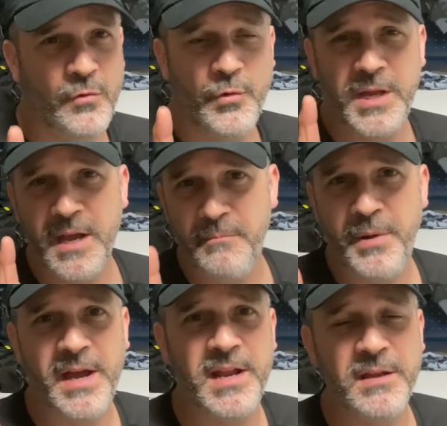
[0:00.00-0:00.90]
We can't
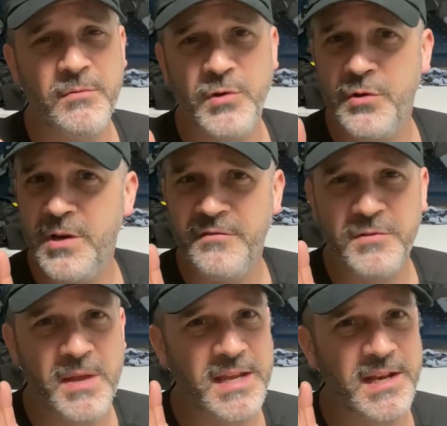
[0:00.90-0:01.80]
panic. We don't have
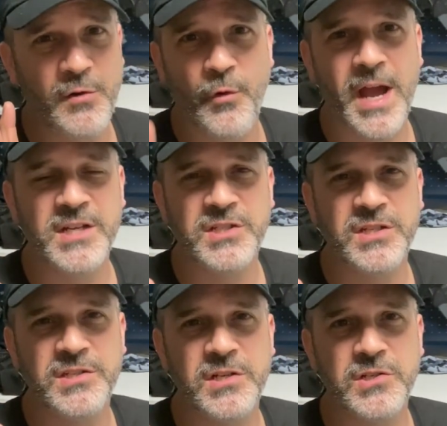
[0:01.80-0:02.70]
to make any rash
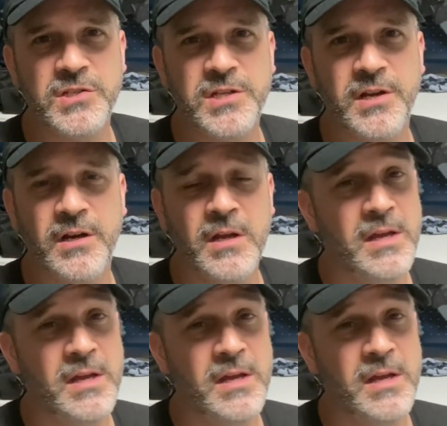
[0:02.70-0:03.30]
decisions here.